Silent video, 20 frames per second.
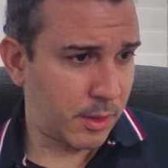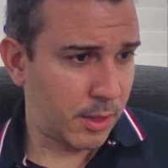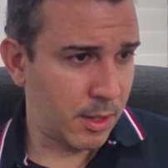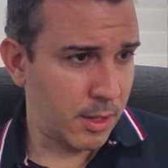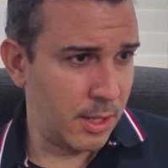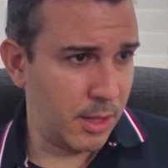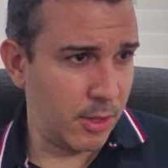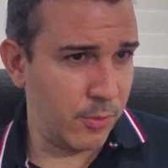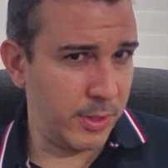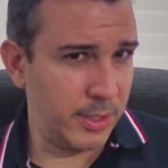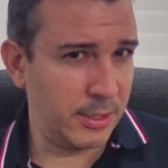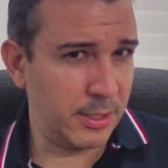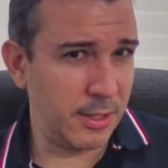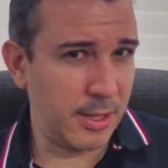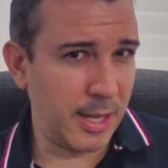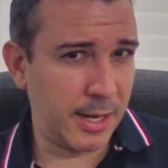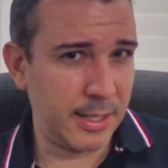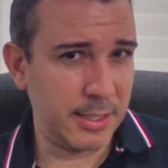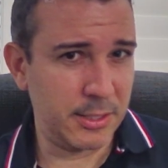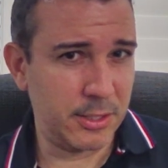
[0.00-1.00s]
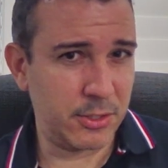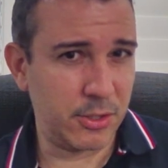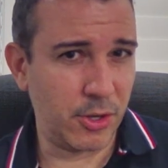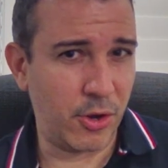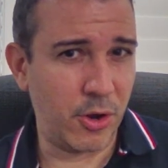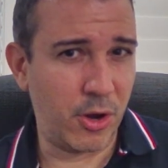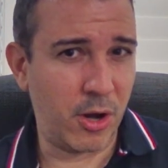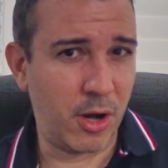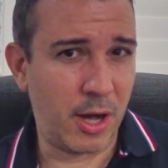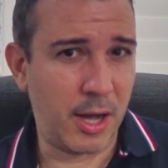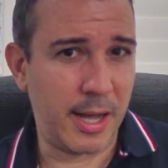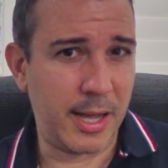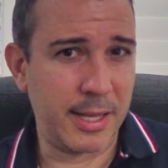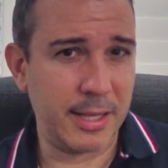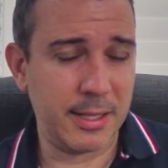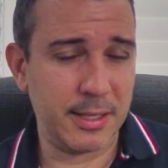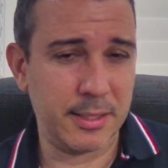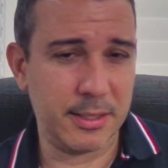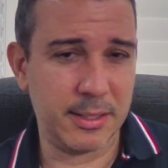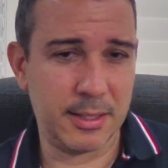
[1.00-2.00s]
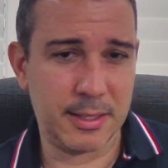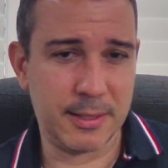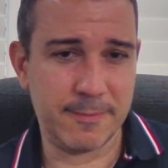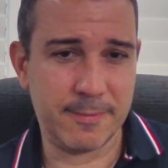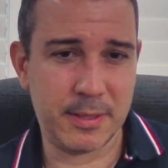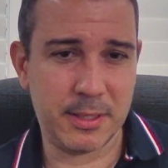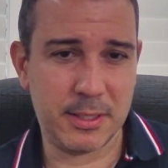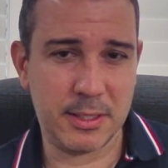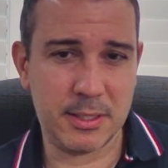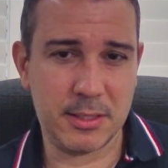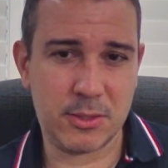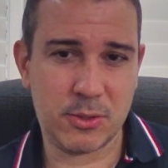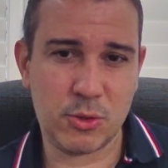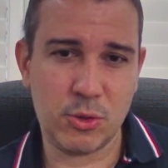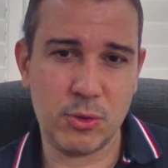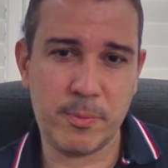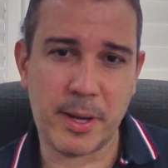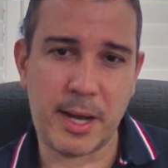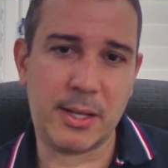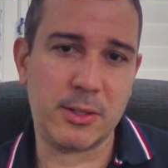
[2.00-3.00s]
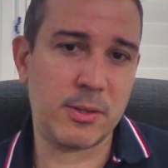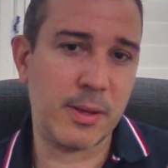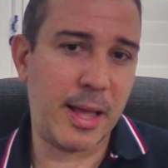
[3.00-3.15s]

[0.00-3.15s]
And the reason that is so high is 2 parts.